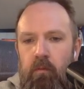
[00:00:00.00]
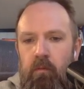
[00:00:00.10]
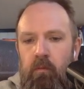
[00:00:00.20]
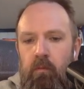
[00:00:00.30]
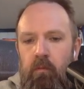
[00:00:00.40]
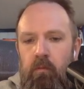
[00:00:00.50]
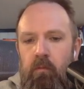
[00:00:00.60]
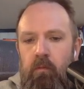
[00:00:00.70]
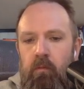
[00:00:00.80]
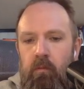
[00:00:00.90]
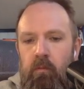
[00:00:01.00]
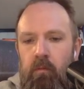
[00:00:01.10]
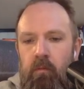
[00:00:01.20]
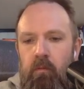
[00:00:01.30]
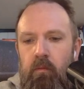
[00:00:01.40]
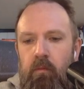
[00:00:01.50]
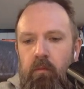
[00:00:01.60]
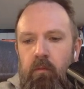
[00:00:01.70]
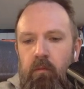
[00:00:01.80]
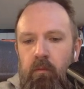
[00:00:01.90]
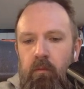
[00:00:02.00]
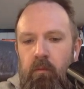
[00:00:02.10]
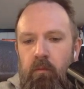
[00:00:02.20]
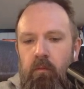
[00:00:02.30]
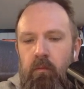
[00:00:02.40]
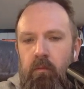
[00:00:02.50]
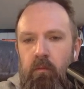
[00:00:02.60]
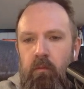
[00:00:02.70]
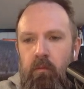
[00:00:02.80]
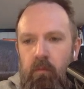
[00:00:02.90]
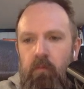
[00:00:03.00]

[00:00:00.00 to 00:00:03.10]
No words are spoken by the person on screen.